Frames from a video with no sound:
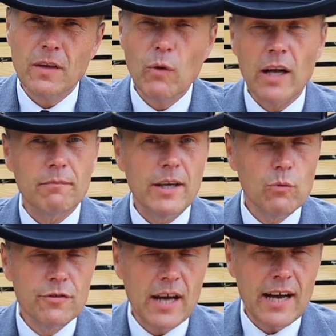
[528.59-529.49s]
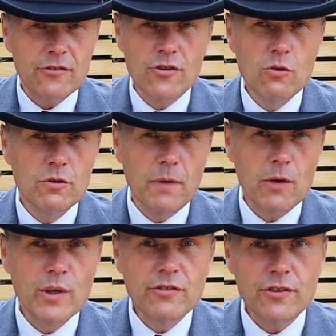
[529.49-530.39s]
well, it was the hat chosen by
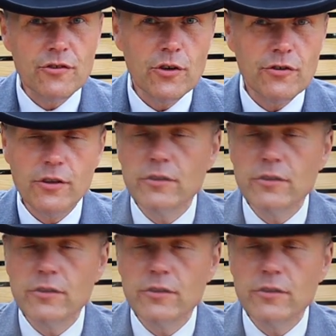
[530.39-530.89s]
Winston Churchill